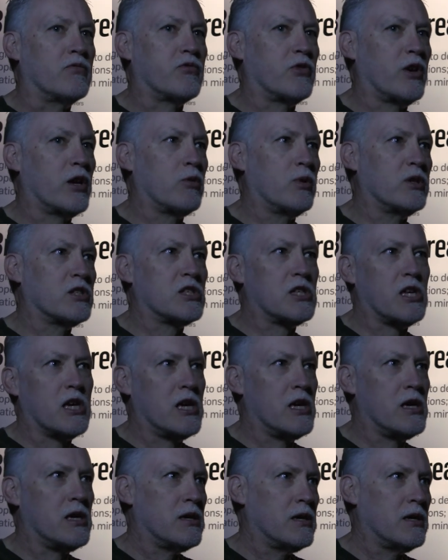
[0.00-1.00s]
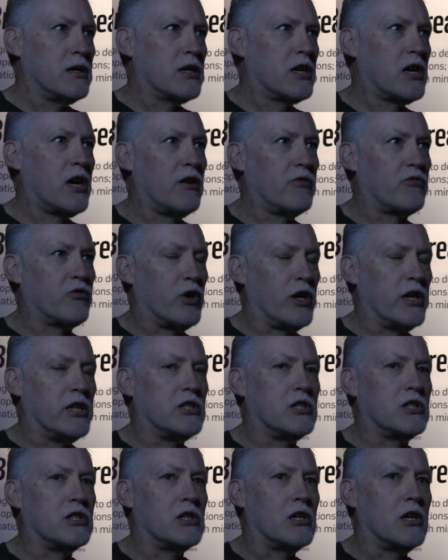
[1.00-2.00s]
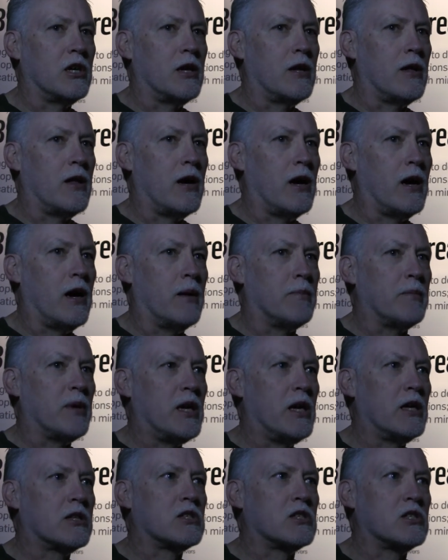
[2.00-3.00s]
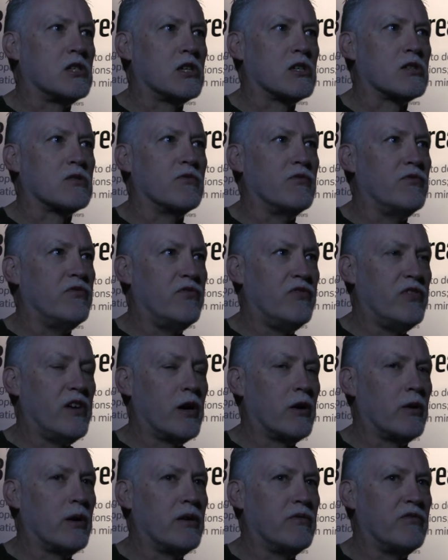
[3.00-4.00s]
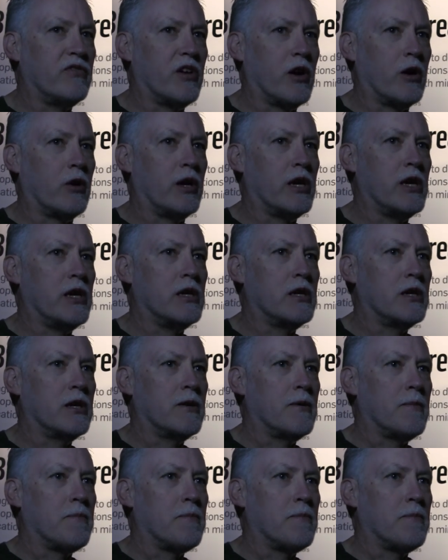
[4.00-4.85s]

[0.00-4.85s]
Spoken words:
frequency coverage, it's just very, very